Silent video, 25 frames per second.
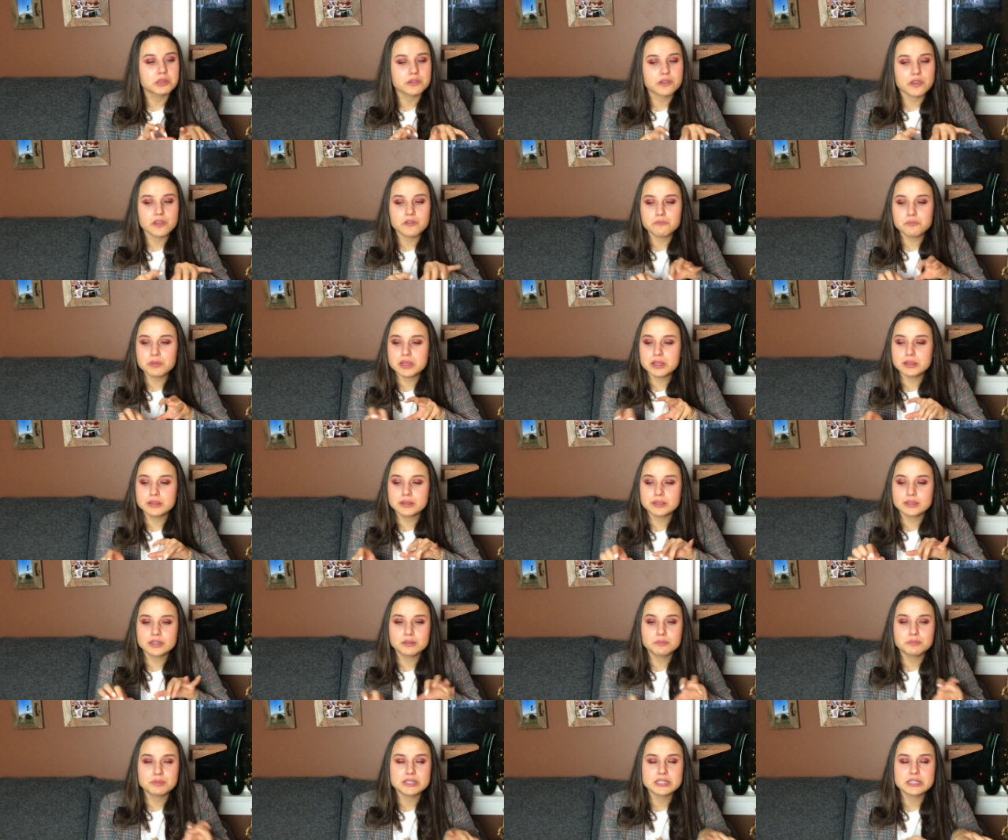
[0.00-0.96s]
Give me a
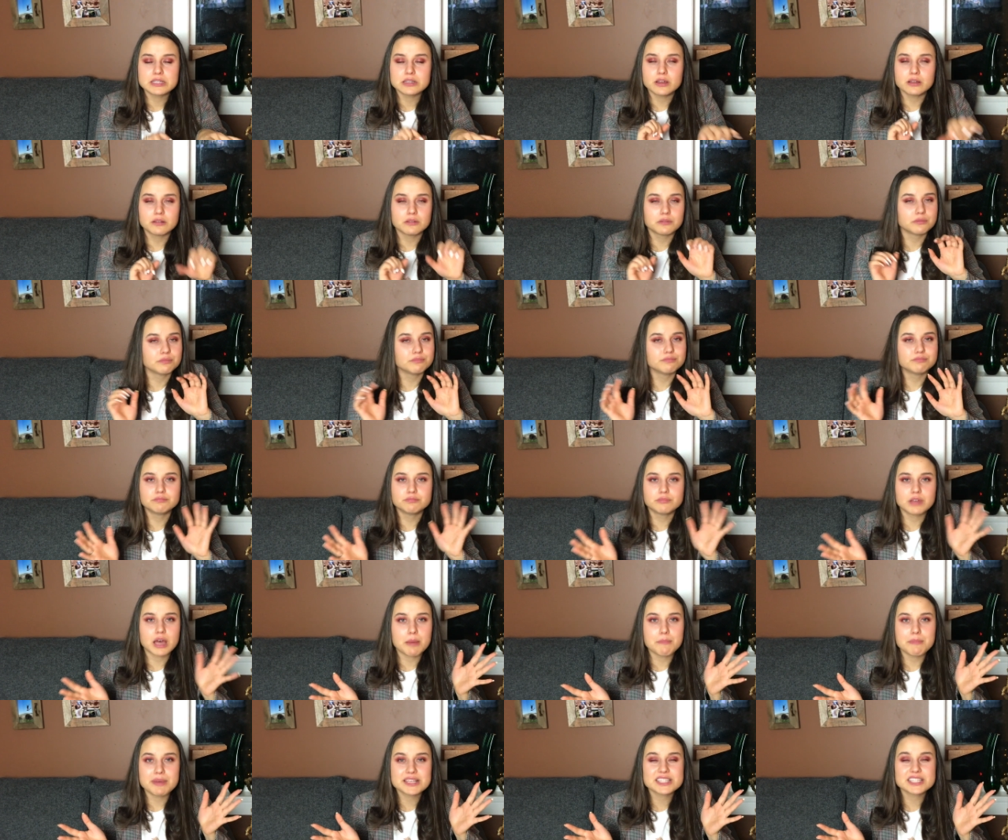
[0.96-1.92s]
little bit of
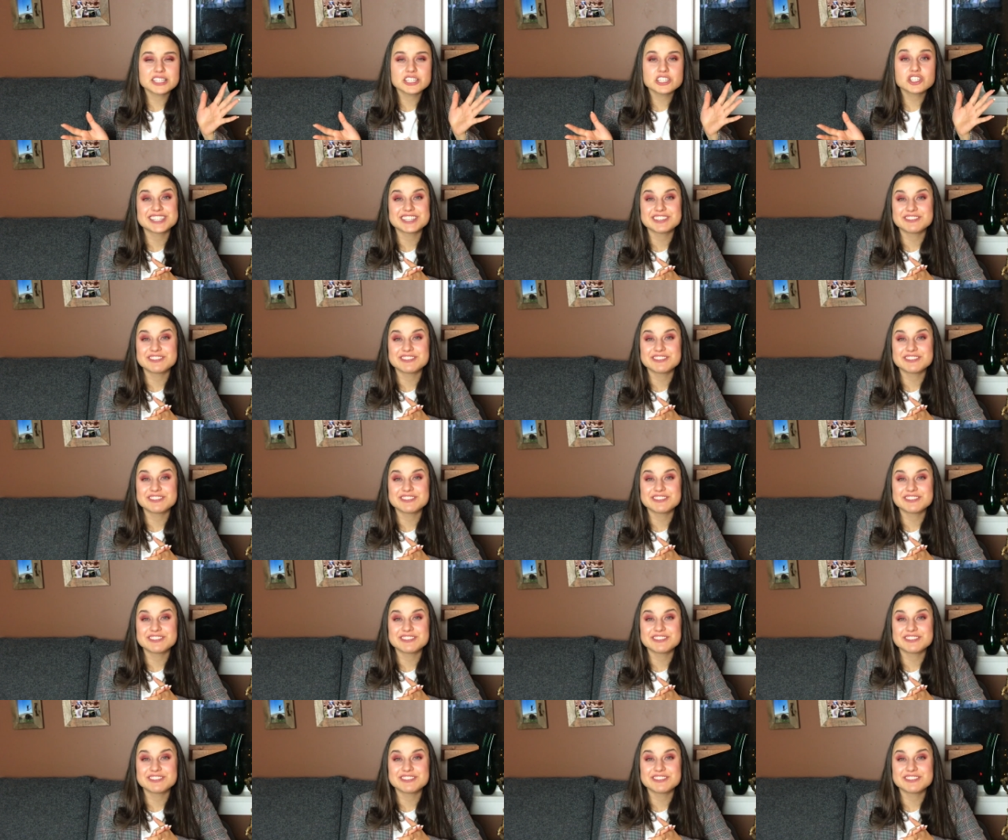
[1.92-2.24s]
a message